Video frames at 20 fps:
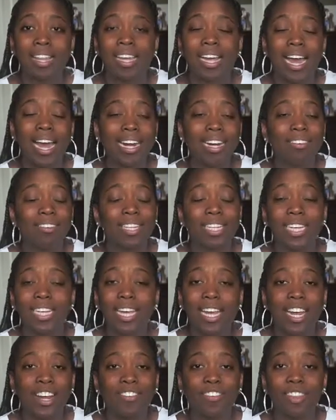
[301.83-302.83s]
Like, I didn't really
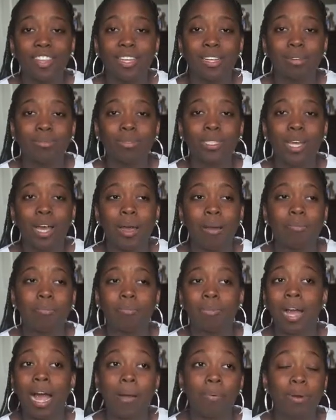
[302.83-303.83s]
care for them, so
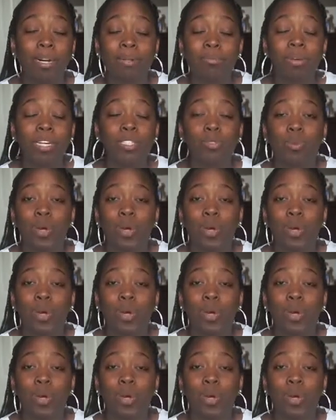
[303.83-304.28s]
I pretty much